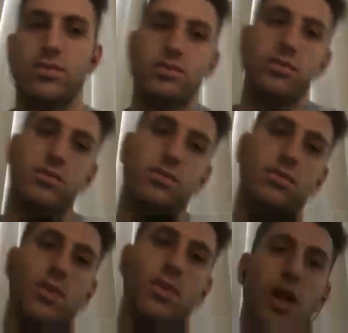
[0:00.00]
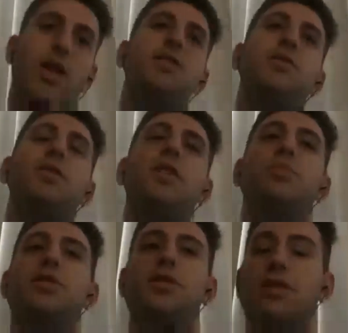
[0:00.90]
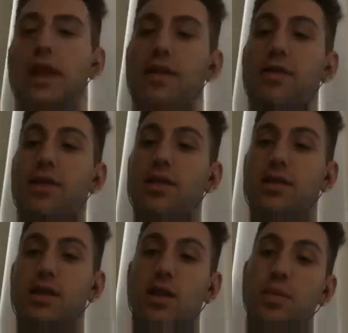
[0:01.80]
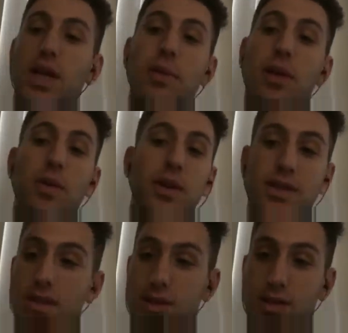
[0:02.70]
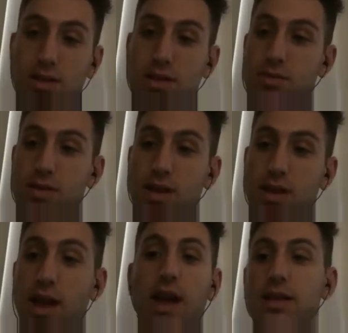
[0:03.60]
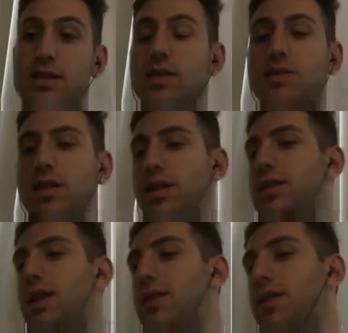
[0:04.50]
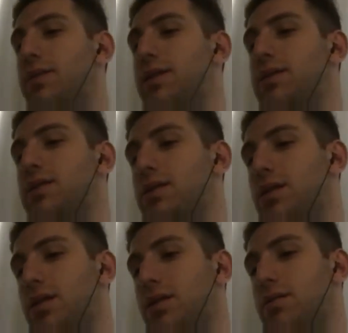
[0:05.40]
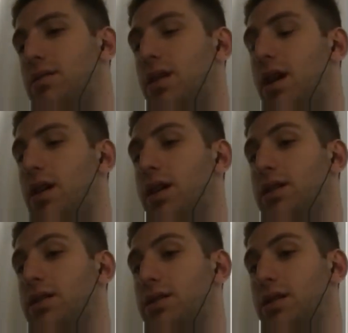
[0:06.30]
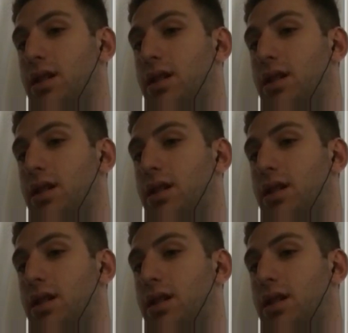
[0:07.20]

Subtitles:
Unless you're really pursuing that field, becoming a researcher or something like that, it really doesn't have that much, knowledge.